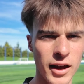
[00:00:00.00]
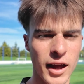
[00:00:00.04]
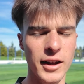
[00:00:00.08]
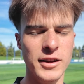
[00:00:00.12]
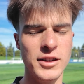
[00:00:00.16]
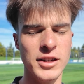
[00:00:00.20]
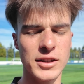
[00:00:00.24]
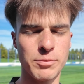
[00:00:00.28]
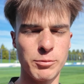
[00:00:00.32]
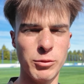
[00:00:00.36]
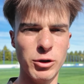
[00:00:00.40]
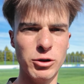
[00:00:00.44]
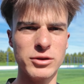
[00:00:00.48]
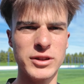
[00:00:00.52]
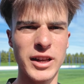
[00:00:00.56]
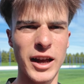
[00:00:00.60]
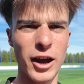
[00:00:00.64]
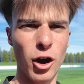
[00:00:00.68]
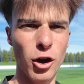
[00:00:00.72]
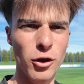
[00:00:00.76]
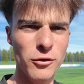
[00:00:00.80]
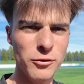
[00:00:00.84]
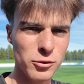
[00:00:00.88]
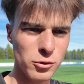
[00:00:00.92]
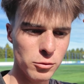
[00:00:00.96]
It just builds
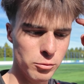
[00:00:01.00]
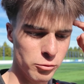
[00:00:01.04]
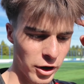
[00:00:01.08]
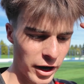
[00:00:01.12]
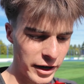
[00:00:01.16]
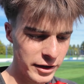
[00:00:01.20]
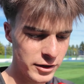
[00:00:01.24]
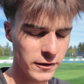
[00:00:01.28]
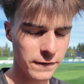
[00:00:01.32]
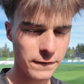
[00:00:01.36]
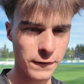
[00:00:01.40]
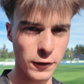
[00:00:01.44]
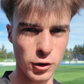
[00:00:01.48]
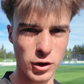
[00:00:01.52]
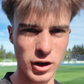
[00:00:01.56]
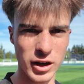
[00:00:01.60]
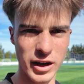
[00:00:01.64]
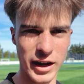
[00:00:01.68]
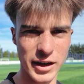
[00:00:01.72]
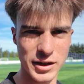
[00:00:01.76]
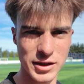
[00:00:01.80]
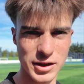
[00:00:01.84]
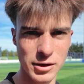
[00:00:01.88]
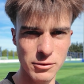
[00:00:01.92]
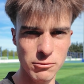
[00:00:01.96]
that overall brain to foot
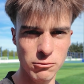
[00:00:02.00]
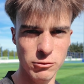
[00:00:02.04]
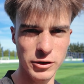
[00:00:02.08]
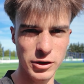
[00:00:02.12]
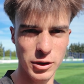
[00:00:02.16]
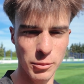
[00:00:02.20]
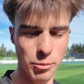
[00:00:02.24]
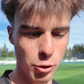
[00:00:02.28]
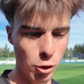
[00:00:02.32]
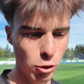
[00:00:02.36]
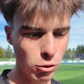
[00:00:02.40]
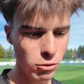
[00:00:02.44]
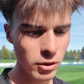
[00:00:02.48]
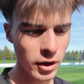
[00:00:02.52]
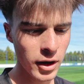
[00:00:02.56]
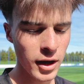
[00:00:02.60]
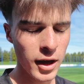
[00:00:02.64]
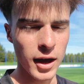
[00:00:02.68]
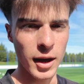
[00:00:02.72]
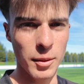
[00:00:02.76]
connection with the ball,